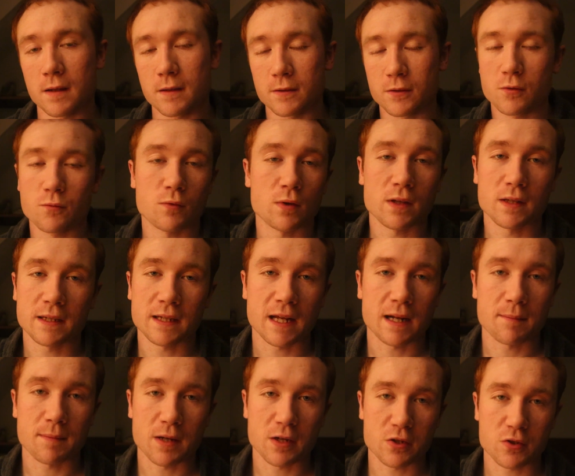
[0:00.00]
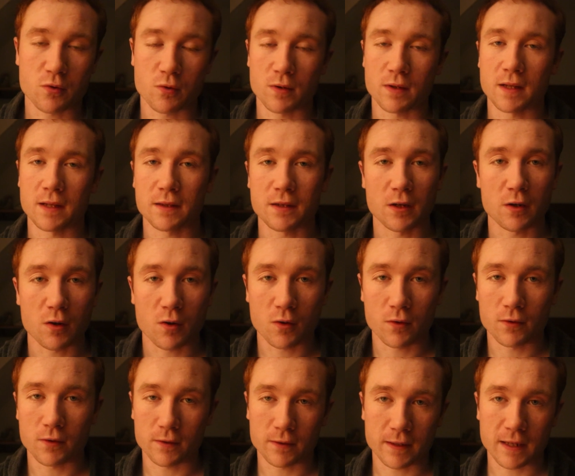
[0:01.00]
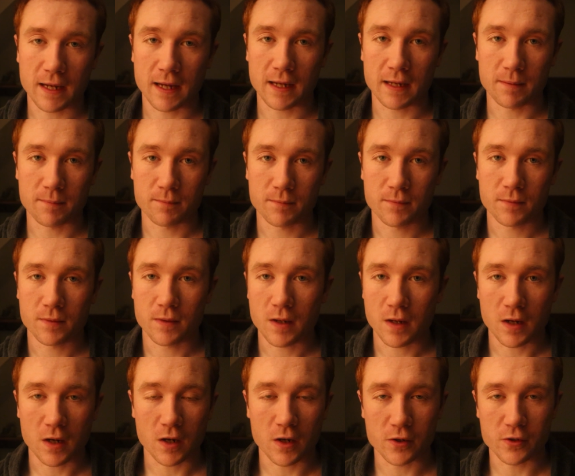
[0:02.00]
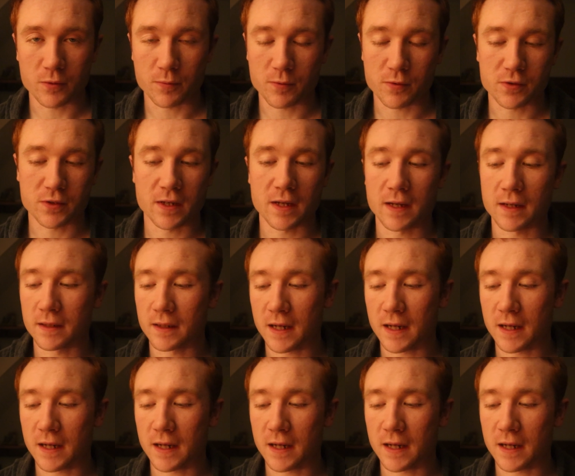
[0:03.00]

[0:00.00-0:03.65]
you really got to make sure that they're on their game 100%.